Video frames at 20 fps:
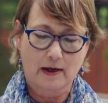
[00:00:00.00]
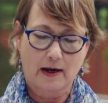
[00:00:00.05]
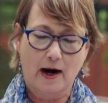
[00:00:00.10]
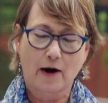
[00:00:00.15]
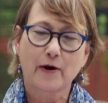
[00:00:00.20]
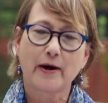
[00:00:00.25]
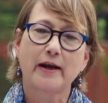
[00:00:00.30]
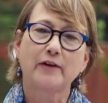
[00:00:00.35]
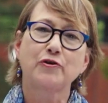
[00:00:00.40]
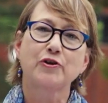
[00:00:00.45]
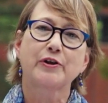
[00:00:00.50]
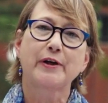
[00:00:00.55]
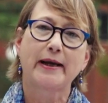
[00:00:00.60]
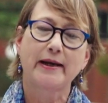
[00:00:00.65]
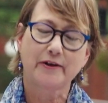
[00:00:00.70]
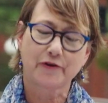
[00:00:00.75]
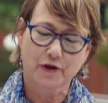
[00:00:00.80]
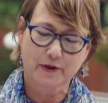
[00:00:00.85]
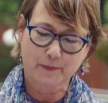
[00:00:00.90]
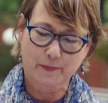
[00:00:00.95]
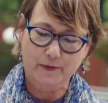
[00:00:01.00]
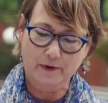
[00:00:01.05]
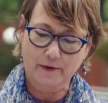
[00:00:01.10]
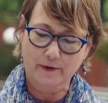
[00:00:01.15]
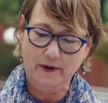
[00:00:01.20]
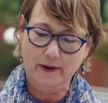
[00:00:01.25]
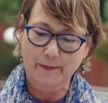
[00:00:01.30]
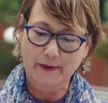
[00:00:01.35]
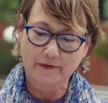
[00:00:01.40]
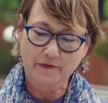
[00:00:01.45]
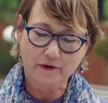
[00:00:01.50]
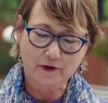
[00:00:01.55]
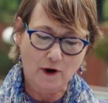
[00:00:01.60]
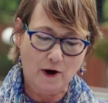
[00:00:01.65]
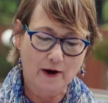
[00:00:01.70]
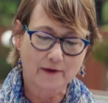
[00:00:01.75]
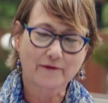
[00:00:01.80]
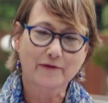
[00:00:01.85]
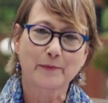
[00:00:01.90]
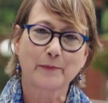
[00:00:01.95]
our education program has
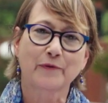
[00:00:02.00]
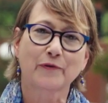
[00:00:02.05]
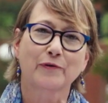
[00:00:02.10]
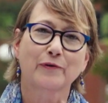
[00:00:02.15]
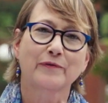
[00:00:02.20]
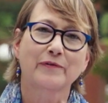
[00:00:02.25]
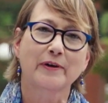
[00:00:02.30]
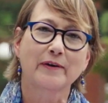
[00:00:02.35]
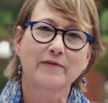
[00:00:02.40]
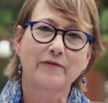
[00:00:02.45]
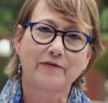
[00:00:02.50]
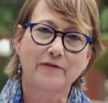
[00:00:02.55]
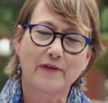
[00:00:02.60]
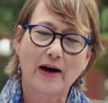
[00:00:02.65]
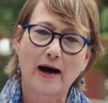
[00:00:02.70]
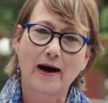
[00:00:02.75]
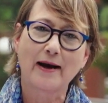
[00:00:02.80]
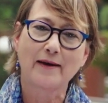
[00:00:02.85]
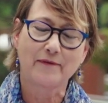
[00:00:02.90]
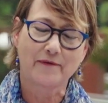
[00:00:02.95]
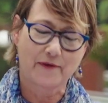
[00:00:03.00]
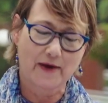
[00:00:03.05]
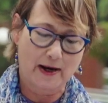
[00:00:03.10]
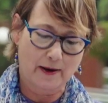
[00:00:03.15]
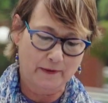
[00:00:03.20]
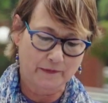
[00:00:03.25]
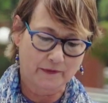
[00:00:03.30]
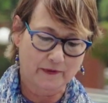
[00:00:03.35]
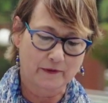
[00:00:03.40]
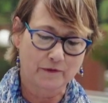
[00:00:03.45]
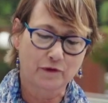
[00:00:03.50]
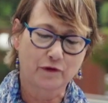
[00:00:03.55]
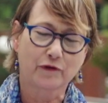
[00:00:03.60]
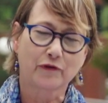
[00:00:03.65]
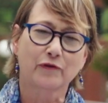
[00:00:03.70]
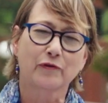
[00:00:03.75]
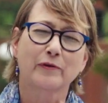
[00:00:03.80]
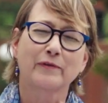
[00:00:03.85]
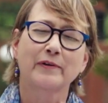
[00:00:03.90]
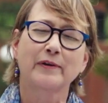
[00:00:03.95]
gone from serving 5,000 to
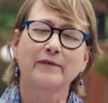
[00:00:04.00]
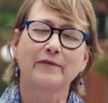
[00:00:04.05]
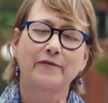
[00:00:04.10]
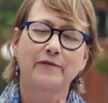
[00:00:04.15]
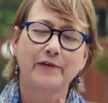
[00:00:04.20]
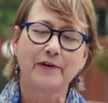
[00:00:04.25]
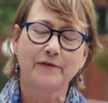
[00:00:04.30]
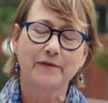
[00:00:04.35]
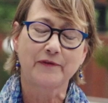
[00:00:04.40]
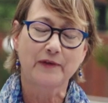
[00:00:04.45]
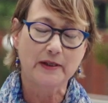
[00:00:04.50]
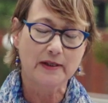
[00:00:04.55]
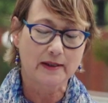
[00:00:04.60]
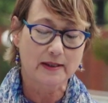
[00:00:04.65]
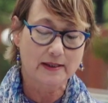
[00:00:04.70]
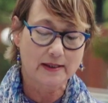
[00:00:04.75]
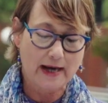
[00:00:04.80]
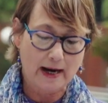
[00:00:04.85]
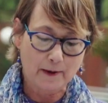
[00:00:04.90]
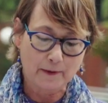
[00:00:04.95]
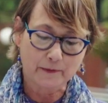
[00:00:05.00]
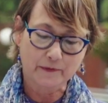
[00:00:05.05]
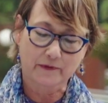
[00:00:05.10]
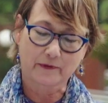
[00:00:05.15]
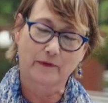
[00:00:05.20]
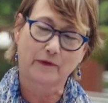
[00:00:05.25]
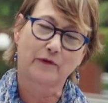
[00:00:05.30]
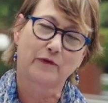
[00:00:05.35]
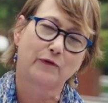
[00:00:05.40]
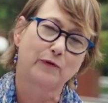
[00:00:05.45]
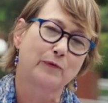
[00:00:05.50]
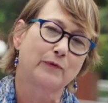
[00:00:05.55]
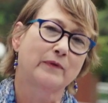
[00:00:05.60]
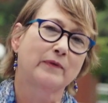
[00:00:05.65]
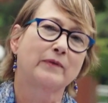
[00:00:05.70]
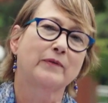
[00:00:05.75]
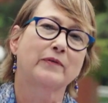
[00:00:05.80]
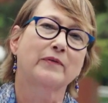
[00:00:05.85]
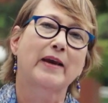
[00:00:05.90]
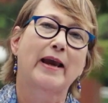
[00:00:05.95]
serving 50,000
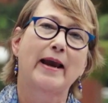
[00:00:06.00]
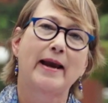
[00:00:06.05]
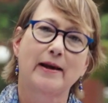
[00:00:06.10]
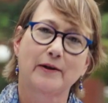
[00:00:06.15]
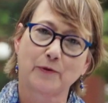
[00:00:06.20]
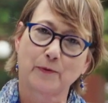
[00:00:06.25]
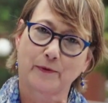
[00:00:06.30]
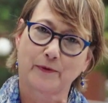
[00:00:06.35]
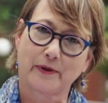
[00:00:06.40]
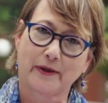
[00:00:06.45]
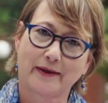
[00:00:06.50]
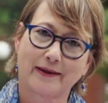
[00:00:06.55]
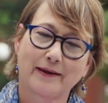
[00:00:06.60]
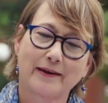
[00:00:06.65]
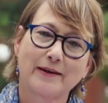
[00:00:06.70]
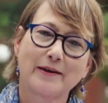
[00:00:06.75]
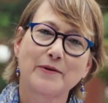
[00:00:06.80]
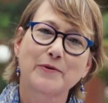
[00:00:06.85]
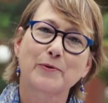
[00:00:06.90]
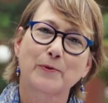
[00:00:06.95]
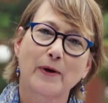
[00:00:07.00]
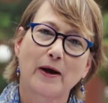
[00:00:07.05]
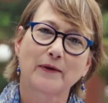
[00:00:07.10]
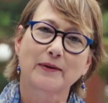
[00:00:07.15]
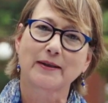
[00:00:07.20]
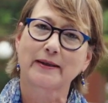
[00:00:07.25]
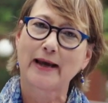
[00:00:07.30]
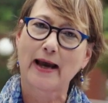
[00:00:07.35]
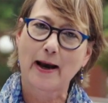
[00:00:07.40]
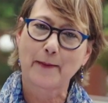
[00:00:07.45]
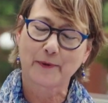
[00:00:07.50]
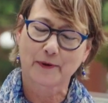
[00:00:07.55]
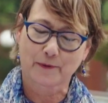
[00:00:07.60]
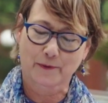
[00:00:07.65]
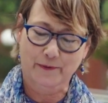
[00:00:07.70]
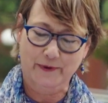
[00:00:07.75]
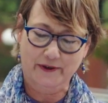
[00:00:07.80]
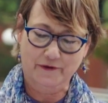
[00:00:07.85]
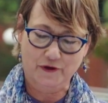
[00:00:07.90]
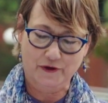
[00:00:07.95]
students annually throughout the Capital
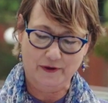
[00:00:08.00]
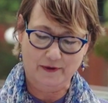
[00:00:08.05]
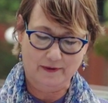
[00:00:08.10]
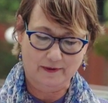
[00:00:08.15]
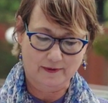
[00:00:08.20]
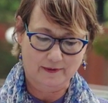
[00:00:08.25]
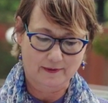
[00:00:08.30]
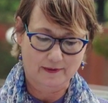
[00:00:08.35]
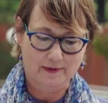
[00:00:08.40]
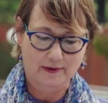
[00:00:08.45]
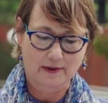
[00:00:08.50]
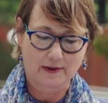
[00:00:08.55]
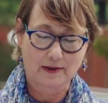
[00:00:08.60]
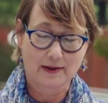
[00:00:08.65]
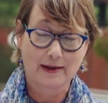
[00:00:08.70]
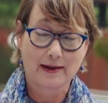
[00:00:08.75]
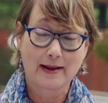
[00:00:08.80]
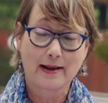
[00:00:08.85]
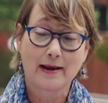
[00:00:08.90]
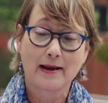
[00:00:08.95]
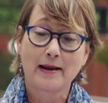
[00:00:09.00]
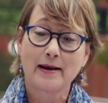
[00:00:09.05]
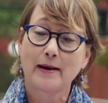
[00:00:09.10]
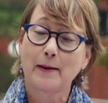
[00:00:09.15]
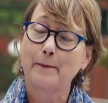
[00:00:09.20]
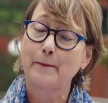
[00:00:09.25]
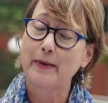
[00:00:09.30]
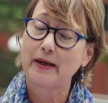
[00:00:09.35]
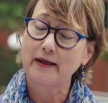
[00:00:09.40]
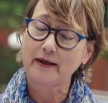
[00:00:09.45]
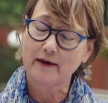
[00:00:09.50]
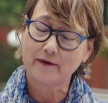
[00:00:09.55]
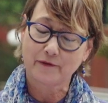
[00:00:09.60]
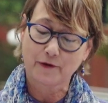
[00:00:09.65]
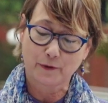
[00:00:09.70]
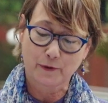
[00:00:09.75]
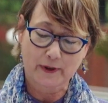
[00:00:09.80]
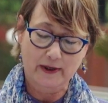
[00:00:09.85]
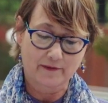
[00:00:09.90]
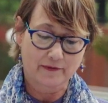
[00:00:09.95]
Region. Many of
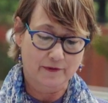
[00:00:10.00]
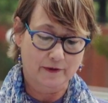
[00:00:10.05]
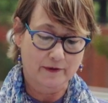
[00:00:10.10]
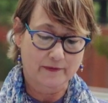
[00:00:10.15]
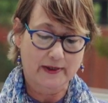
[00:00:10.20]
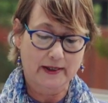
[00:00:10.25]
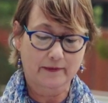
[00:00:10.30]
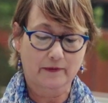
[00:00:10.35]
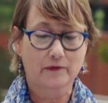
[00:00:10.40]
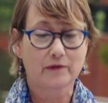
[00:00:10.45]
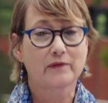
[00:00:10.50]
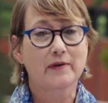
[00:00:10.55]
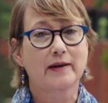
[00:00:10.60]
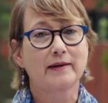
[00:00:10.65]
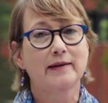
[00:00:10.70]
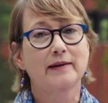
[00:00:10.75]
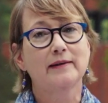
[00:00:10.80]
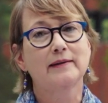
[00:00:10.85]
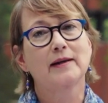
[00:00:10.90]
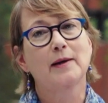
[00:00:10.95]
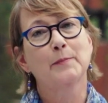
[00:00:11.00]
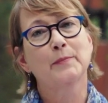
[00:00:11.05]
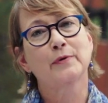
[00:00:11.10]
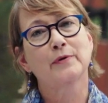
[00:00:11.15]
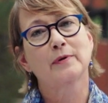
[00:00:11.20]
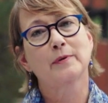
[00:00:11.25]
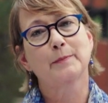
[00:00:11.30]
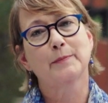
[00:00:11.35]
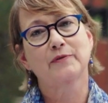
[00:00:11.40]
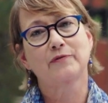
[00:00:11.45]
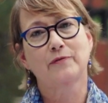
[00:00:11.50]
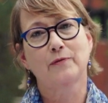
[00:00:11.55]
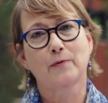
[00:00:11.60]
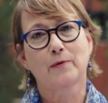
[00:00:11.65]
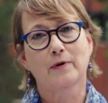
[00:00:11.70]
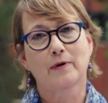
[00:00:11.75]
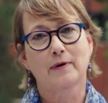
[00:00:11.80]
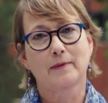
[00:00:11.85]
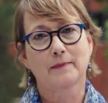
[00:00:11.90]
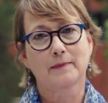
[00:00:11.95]
you have heard that stunning number
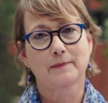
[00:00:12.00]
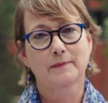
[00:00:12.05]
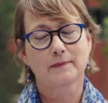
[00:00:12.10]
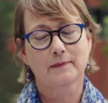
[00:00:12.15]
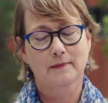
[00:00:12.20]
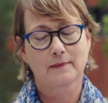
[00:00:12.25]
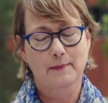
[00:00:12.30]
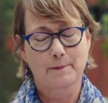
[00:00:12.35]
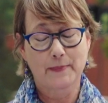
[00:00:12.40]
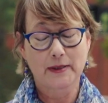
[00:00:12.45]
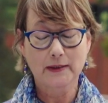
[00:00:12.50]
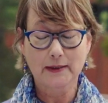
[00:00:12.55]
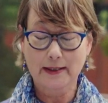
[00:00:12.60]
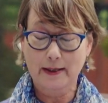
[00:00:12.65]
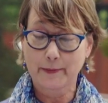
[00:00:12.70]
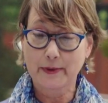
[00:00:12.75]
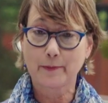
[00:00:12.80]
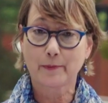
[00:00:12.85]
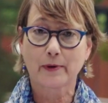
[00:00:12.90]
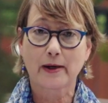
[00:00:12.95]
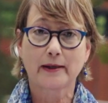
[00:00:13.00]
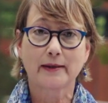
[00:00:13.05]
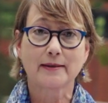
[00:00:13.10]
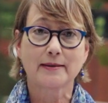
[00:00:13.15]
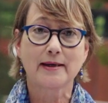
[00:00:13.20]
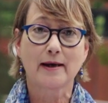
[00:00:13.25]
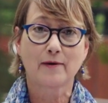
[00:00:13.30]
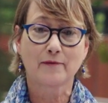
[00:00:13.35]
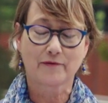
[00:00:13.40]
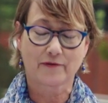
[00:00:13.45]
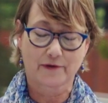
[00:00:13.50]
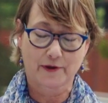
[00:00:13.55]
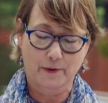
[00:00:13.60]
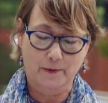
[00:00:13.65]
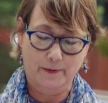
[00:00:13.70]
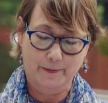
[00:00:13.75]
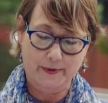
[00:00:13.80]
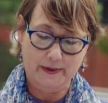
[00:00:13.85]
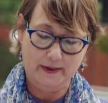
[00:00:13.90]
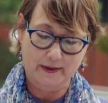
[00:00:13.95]
before, but let me break it down for you
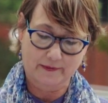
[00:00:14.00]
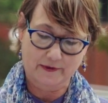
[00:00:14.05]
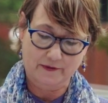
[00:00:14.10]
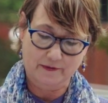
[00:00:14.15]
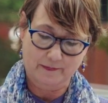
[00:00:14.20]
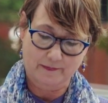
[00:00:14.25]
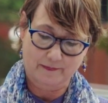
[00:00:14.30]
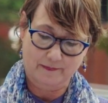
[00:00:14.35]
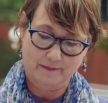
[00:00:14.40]
a bit.